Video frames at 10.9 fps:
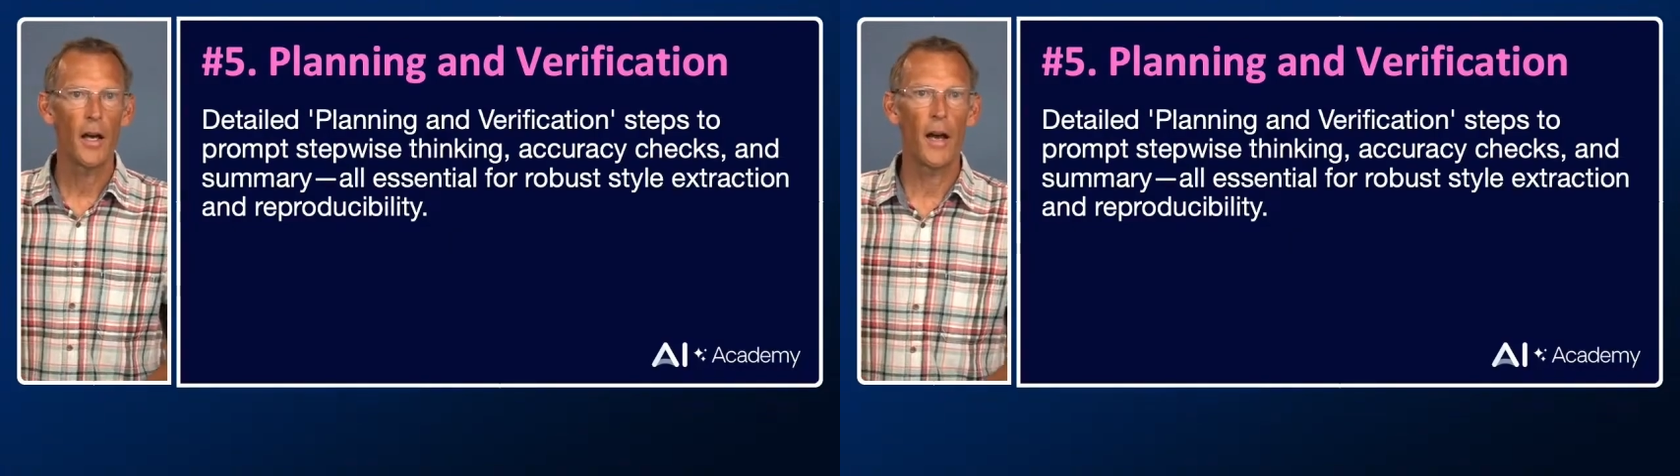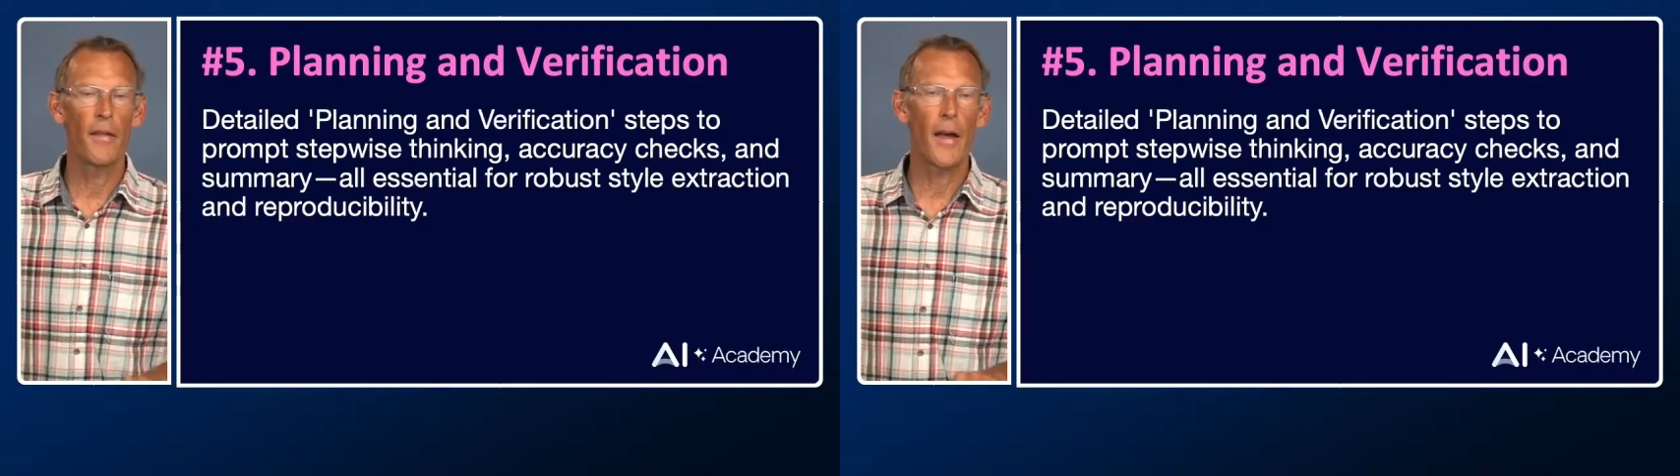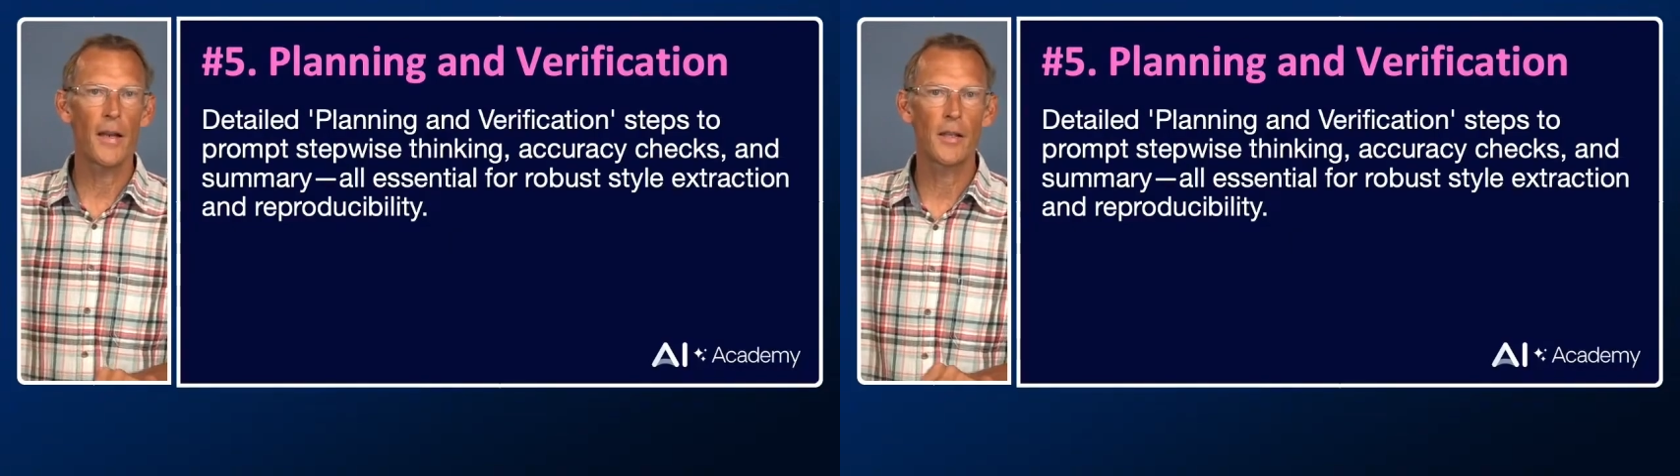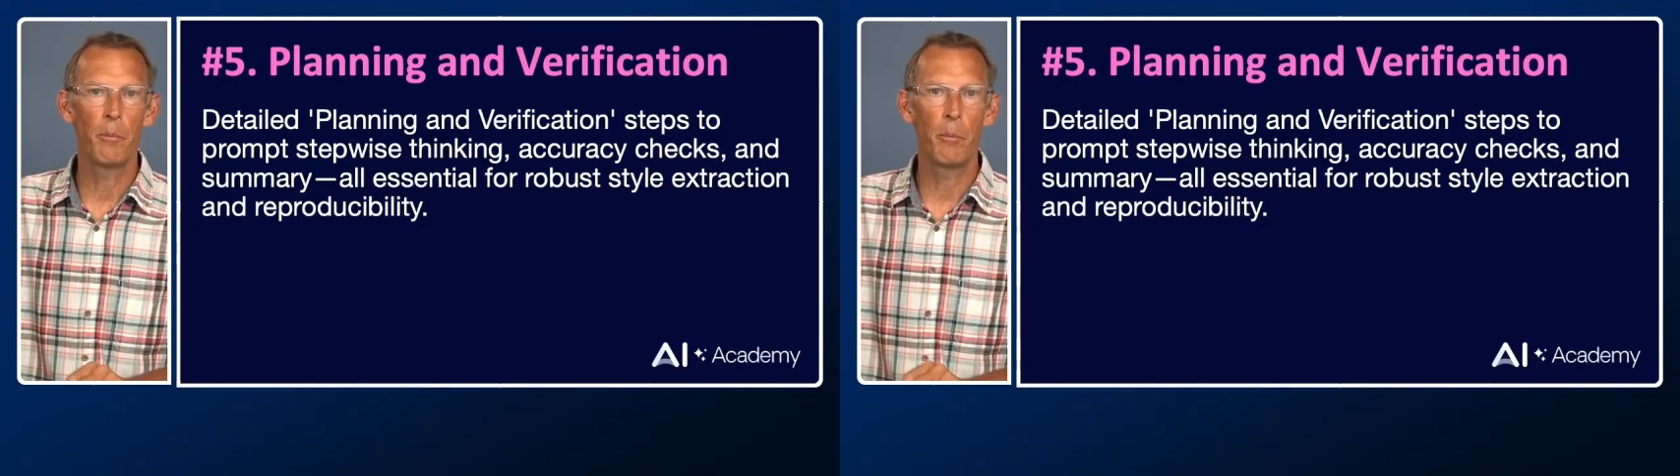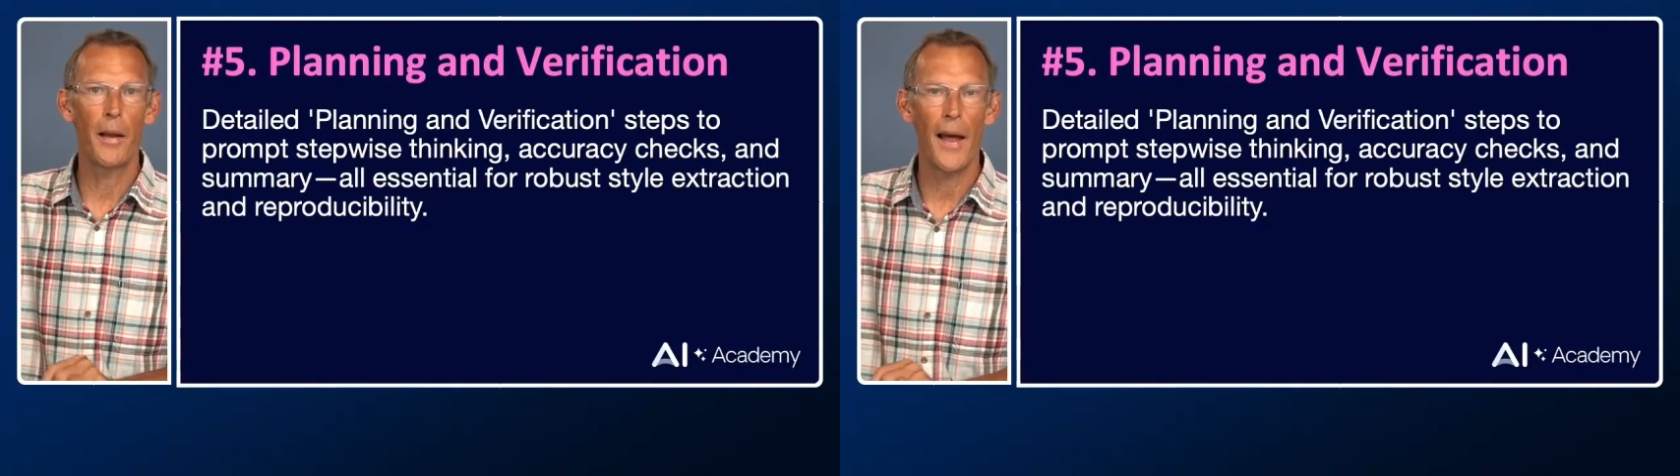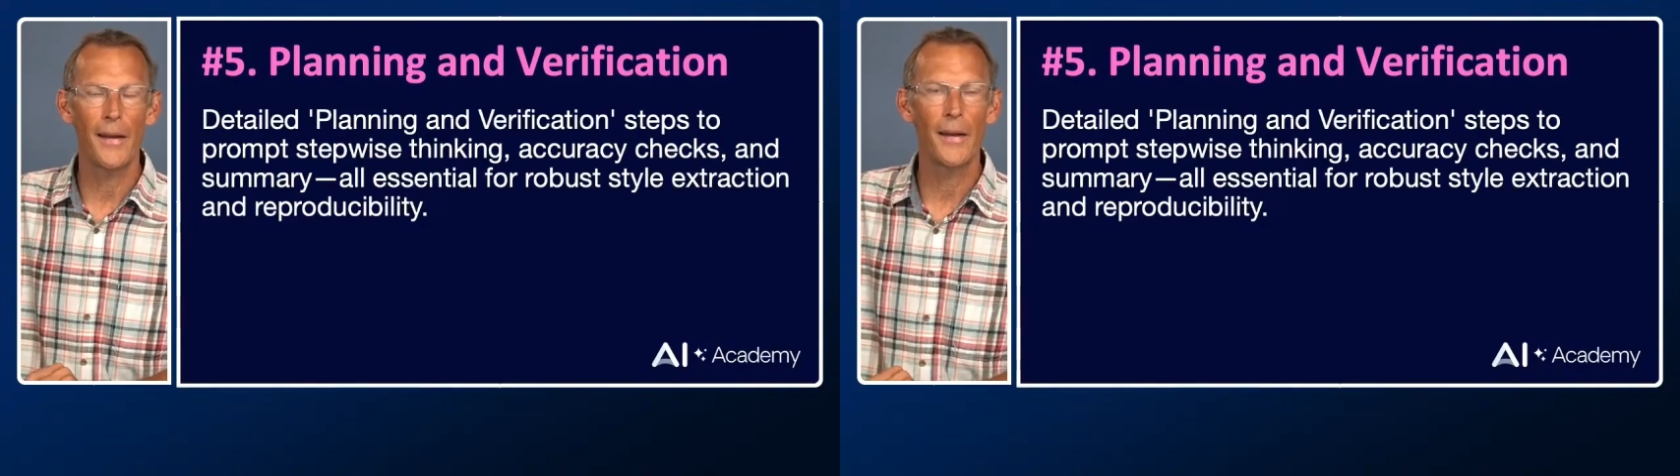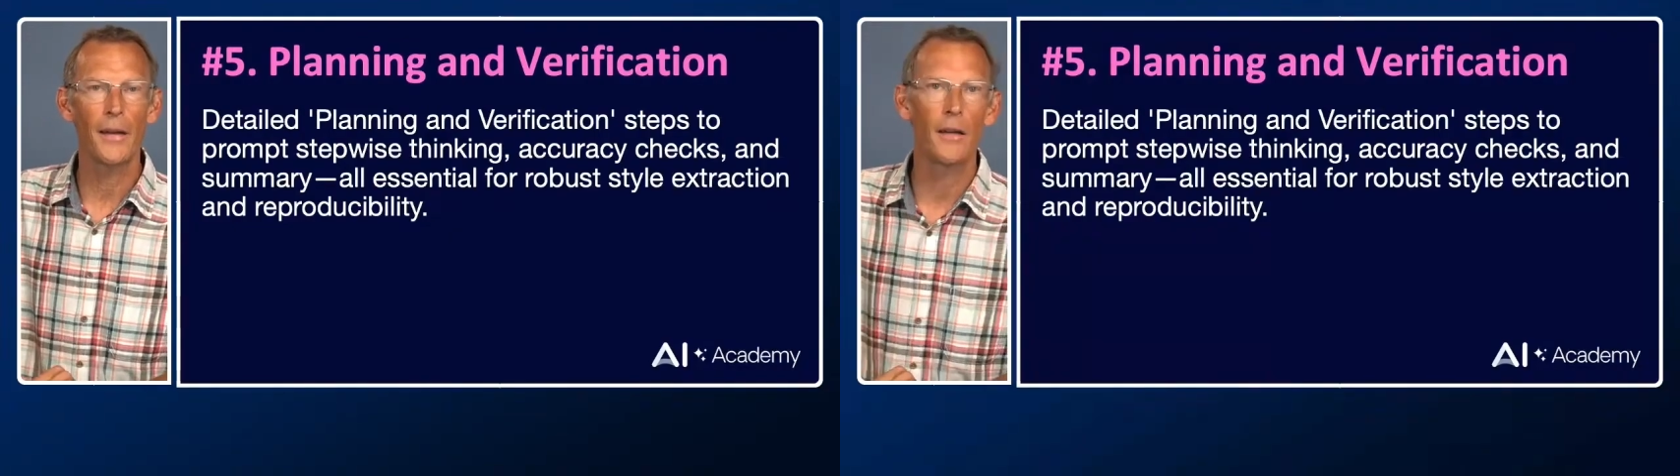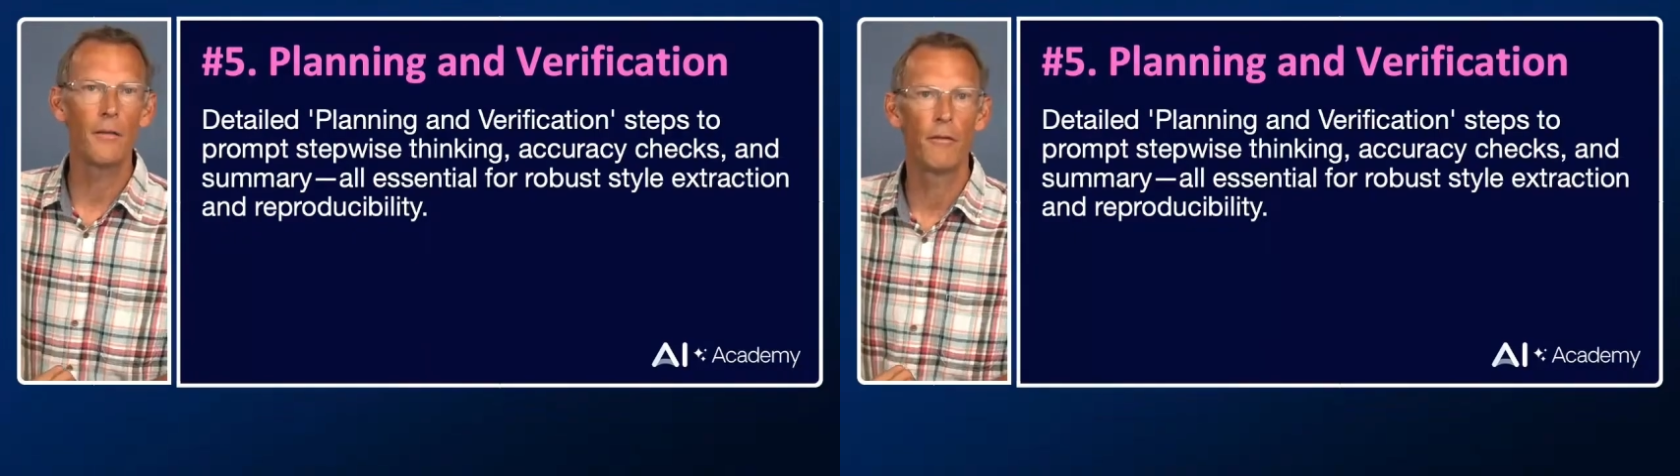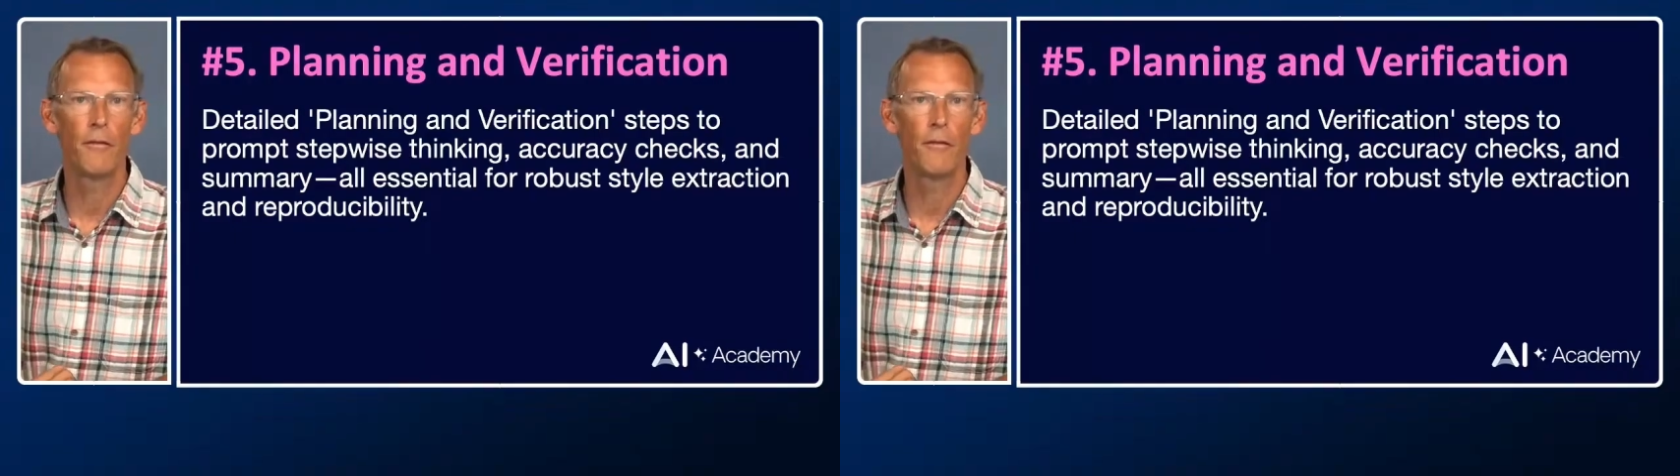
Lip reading: and that's planning and